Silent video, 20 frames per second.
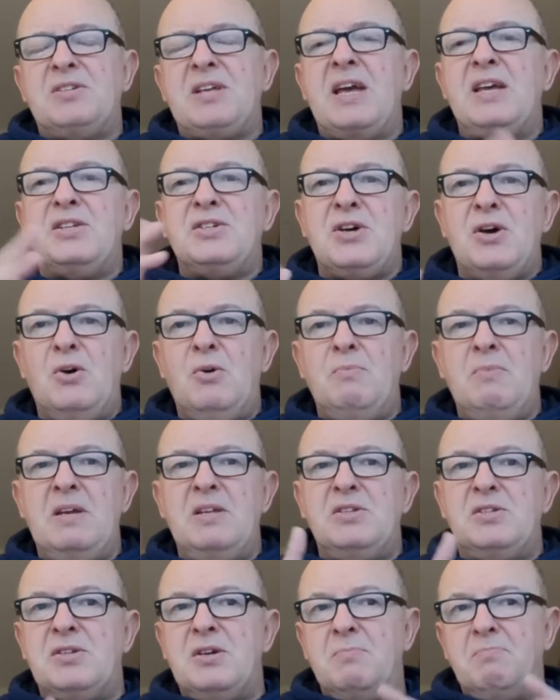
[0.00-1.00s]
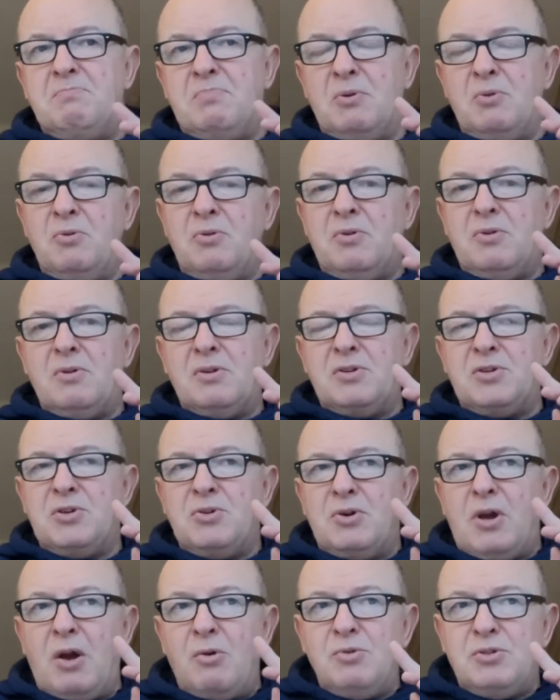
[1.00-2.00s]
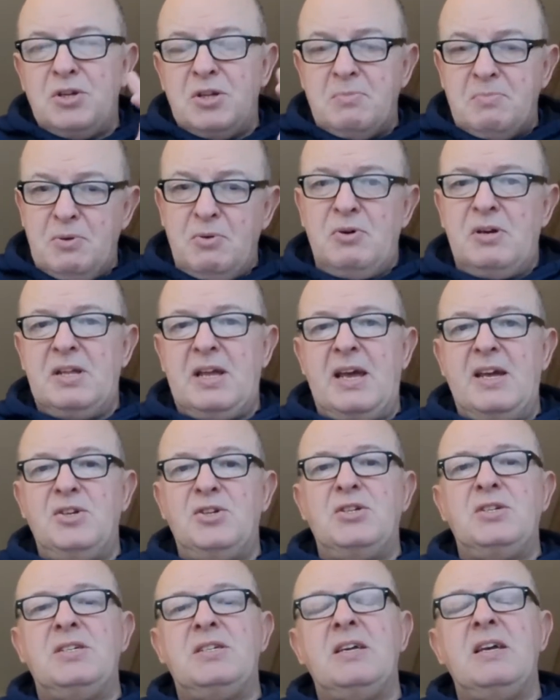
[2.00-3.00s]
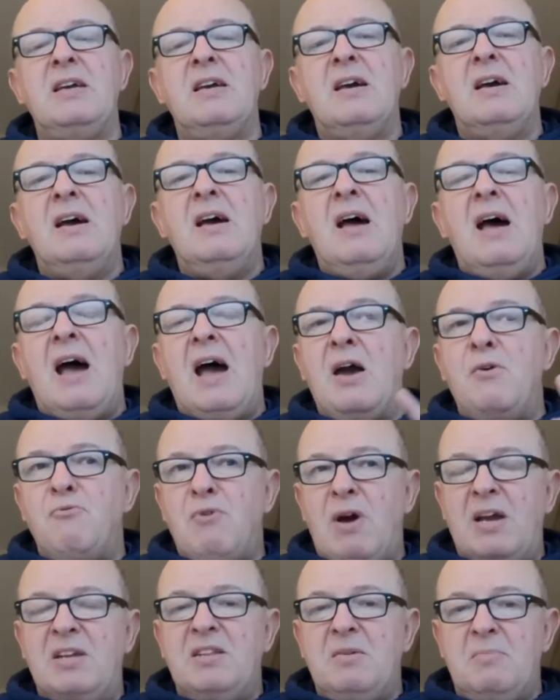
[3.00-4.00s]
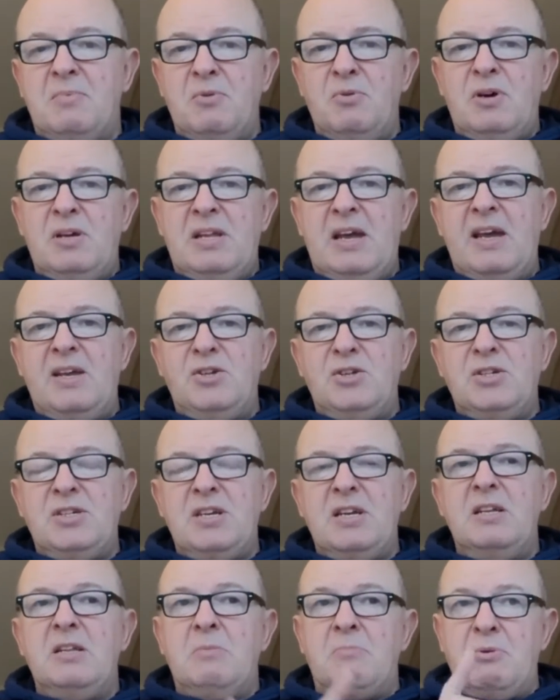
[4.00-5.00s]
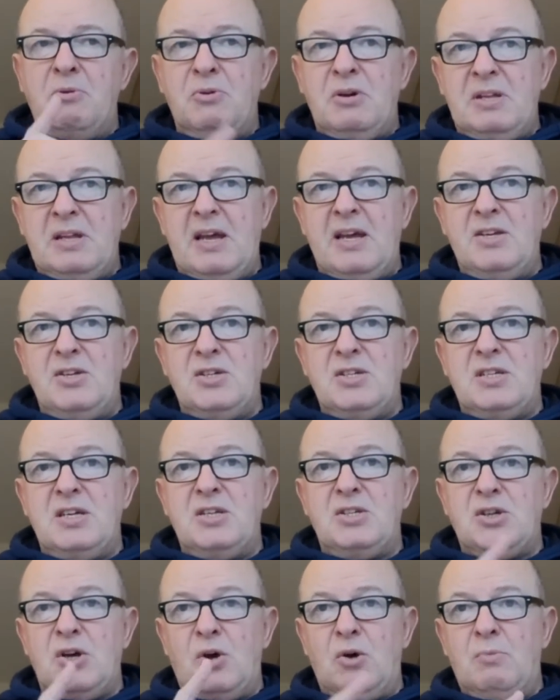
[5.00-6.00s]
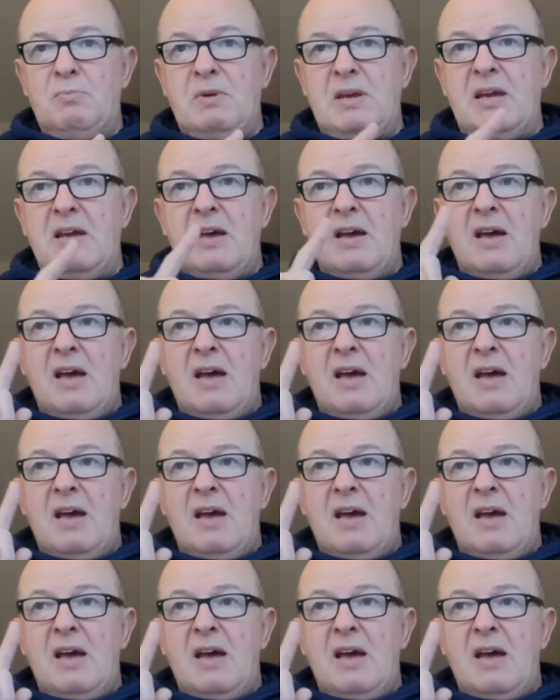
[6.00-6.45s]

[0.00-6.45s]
they told me to go to the booking agency. I rang the booking agency. The booking agency told me